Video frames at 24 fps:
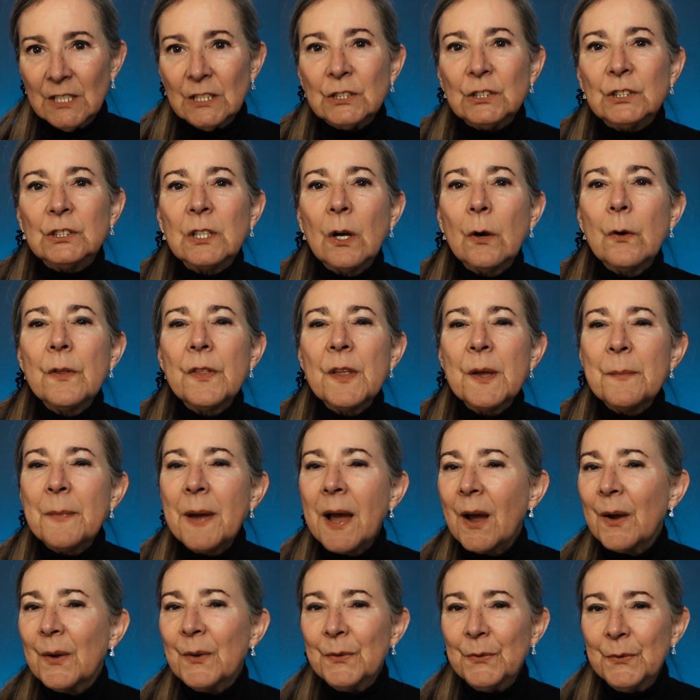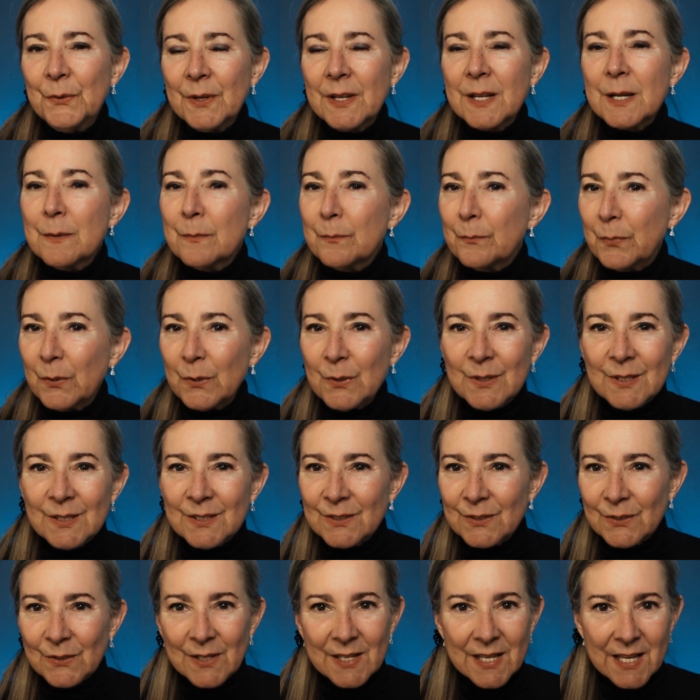Show them how you can
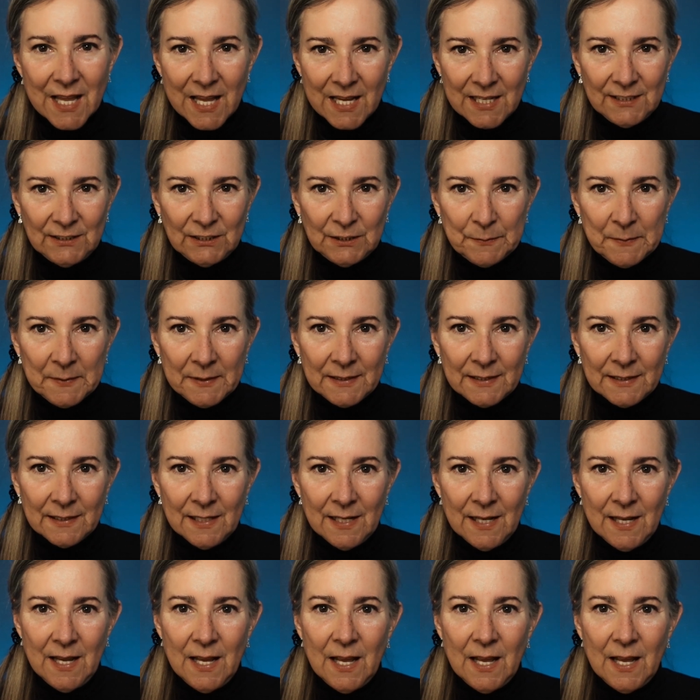boost their engagement,